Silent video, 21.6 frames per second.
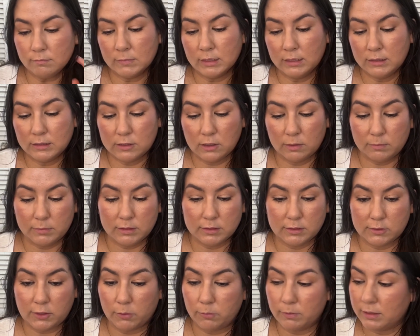So I'm going to
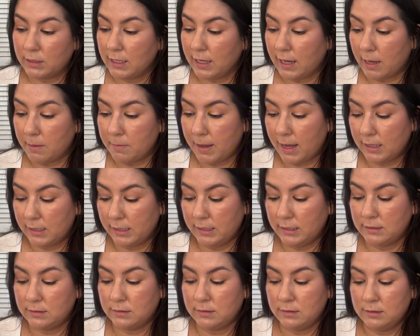start with the eye
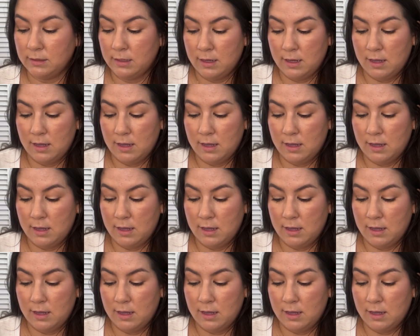palettes.